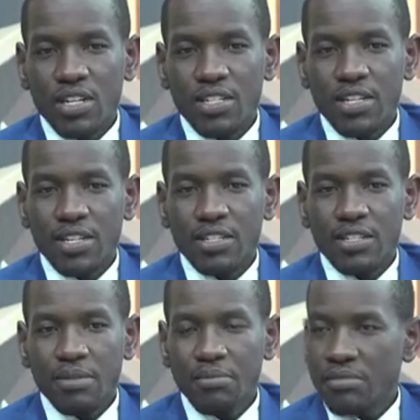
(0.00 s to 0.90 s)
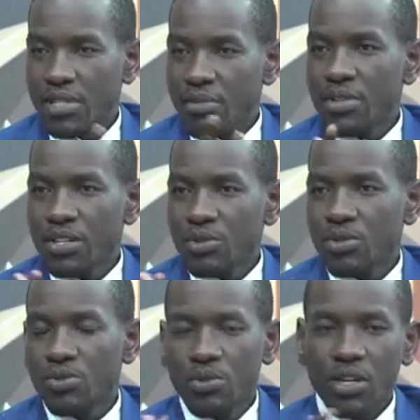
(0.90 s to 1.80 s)
saying some things
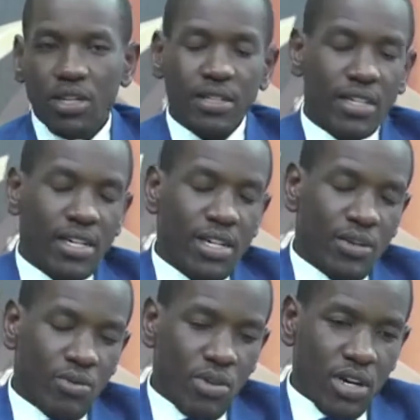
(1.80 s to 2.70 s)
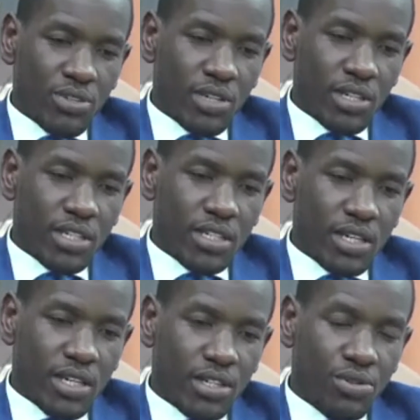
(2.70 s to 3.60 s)
which were
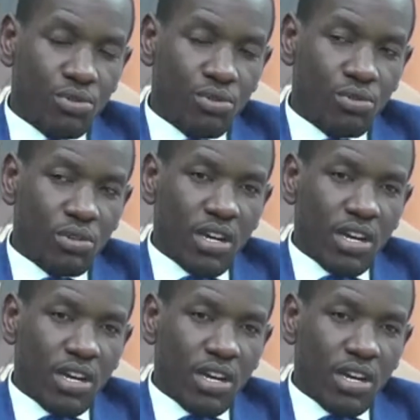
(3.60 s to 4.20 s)
actually true,